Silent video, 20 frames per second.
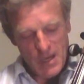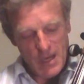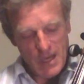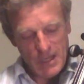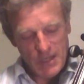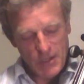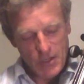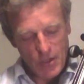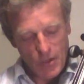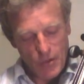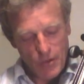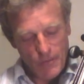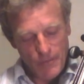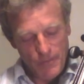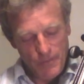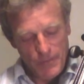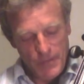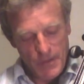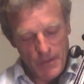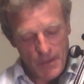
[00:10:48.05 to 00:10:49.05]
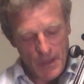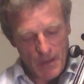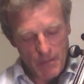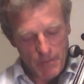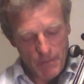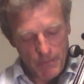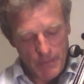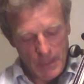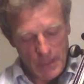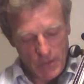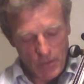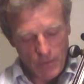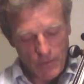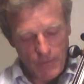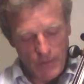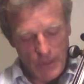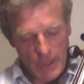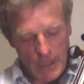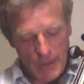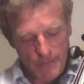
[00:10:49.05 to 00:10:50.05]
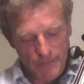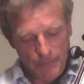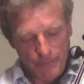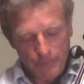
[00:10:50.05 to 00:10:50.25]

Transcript: and so the thumb is good for that.